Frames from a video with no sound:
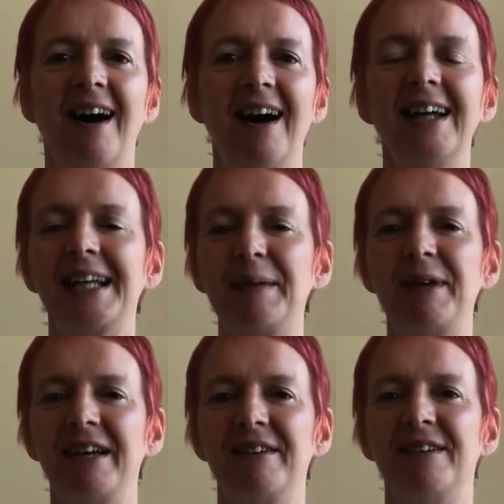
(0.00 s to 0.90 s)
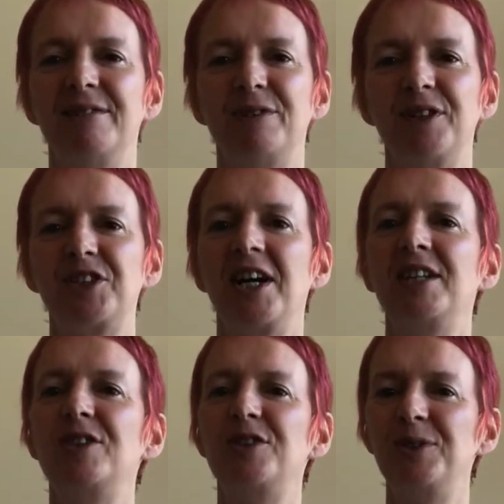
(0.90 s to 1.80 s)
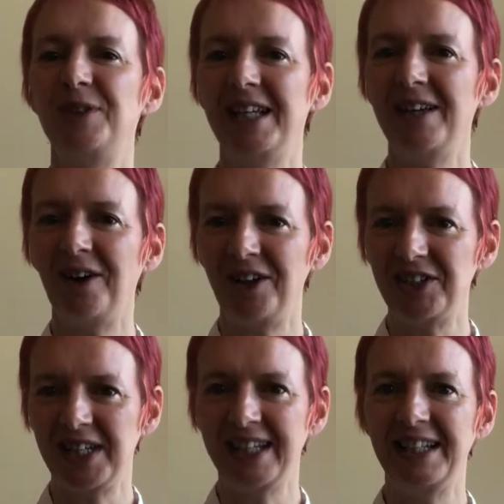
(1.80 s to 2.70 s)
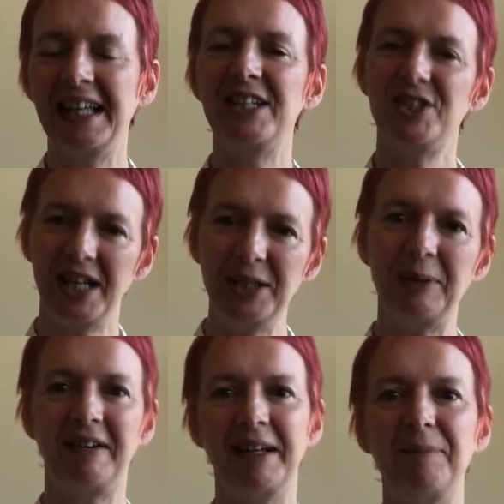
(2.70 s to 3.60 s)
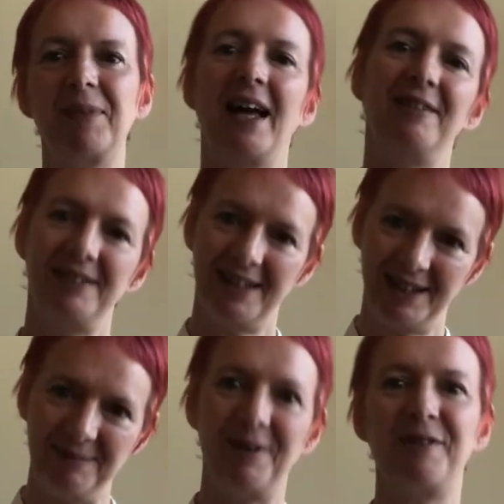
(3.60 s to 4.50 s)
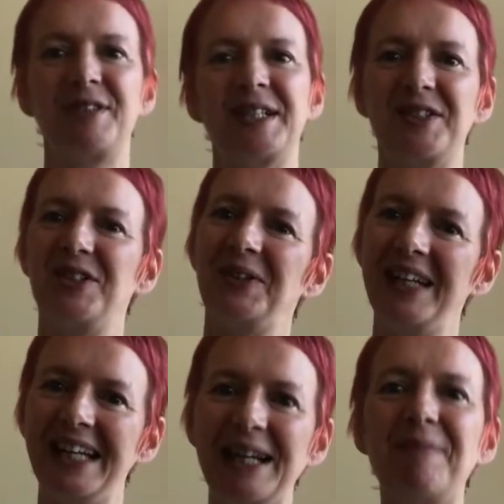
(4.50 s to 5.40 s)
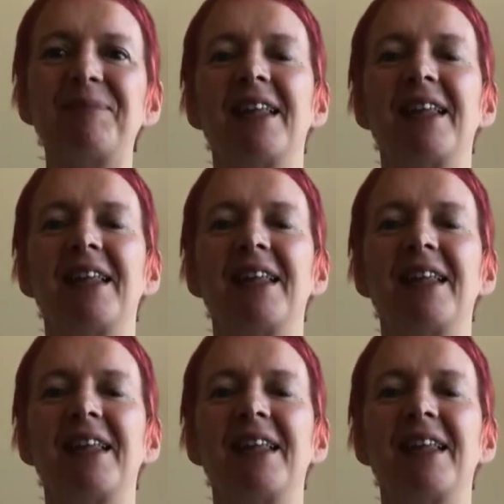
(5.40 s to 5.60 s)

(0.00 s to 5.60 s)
I came here for the Chinese New Year holiday in late January and I'm obviously still here.